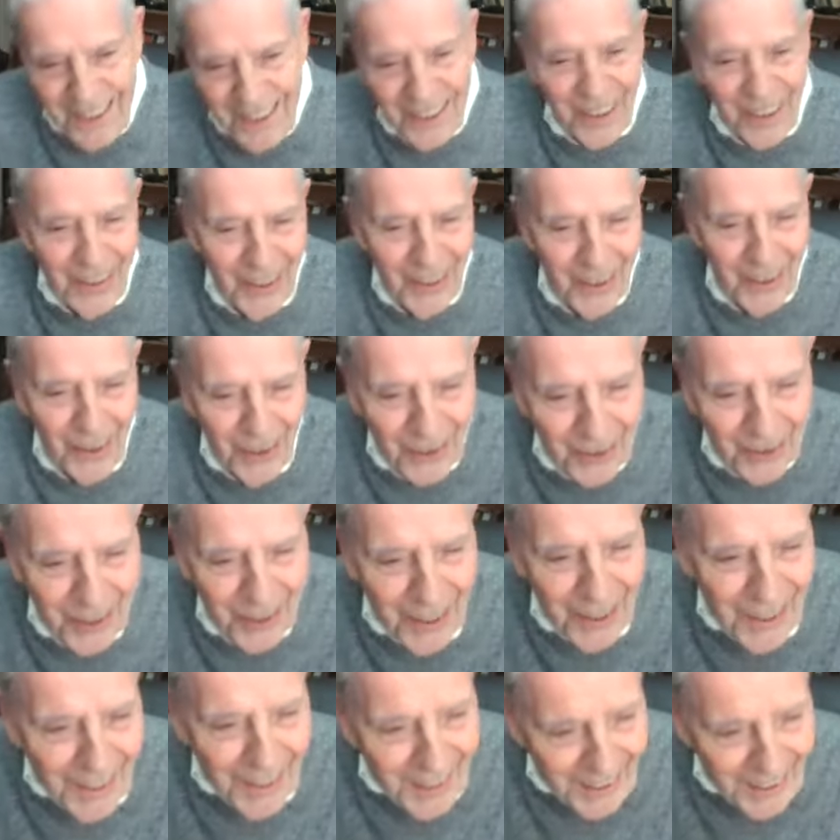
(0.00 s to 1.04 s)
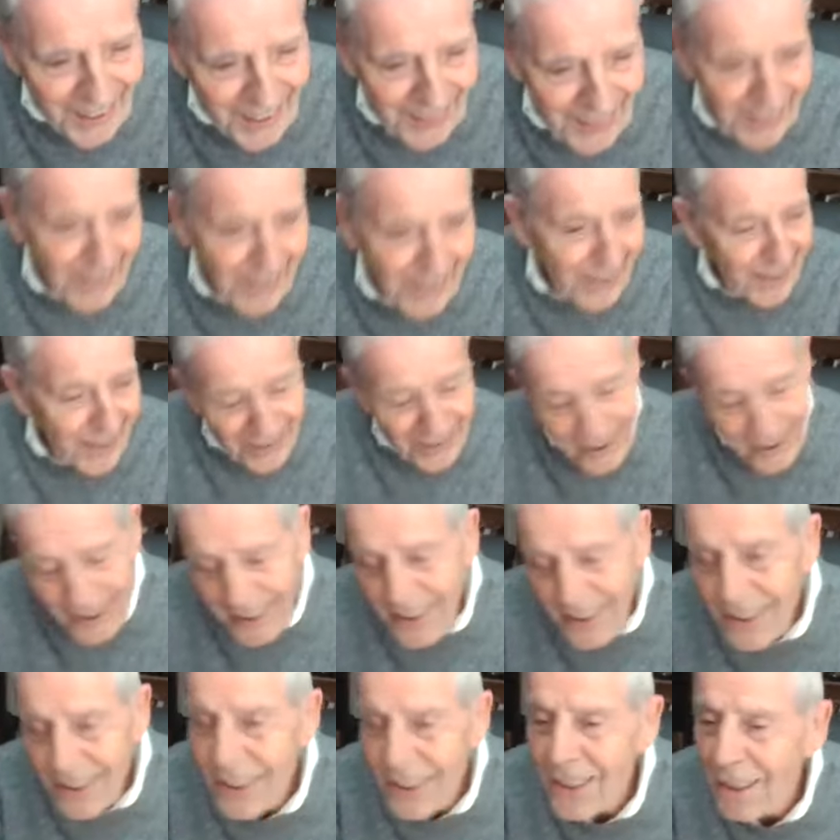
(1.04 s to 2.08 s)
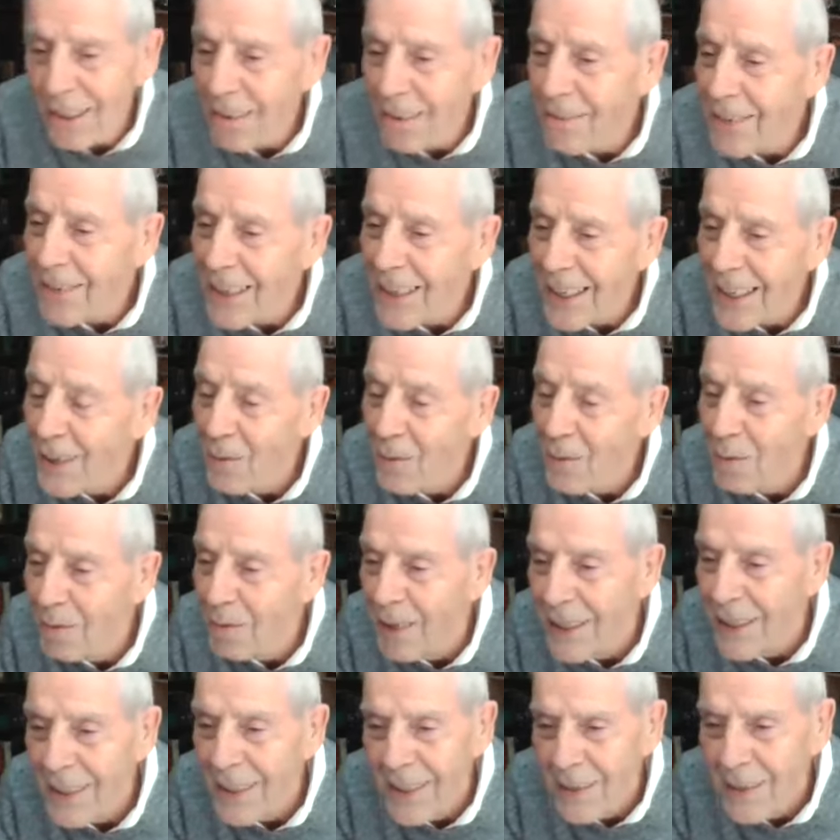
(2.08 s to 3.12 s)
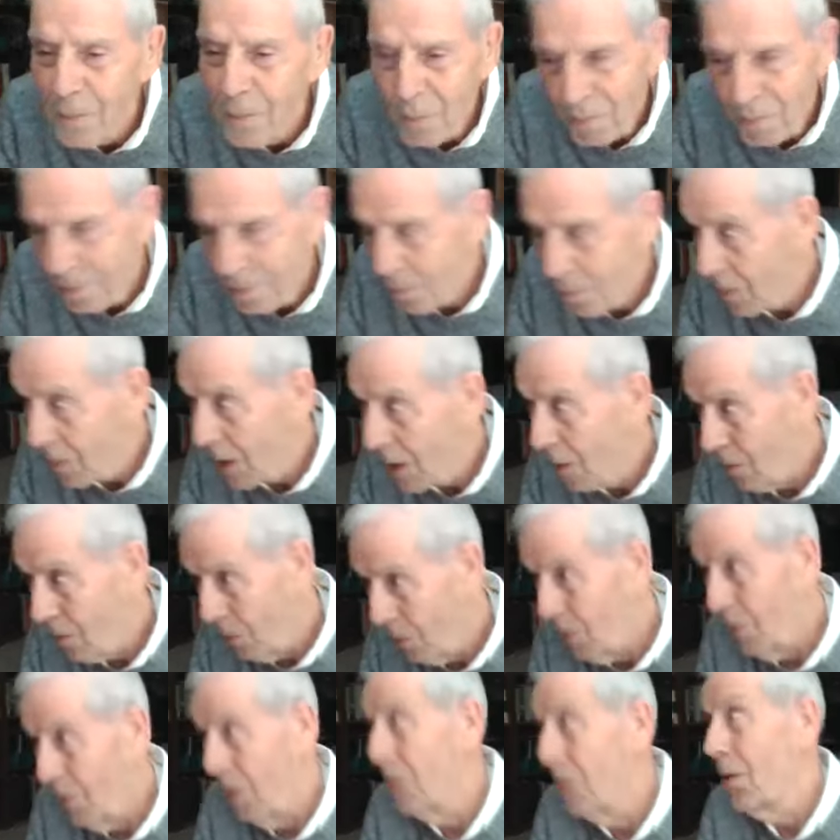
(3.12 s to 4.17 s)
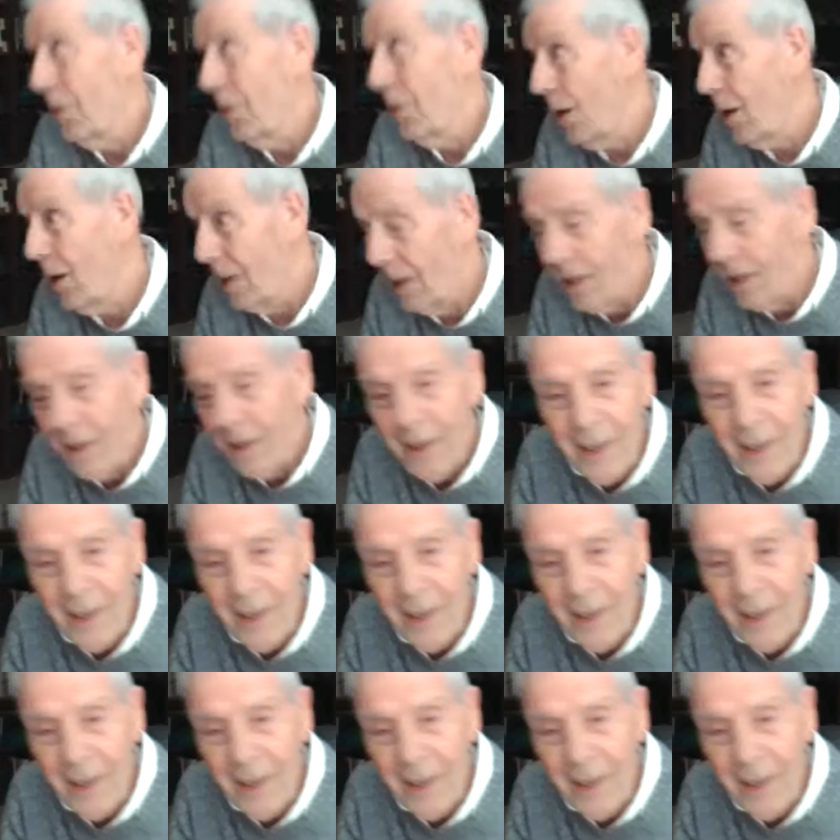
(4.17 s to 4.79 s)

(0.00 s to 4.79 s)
you uh, is, is serving him worth it?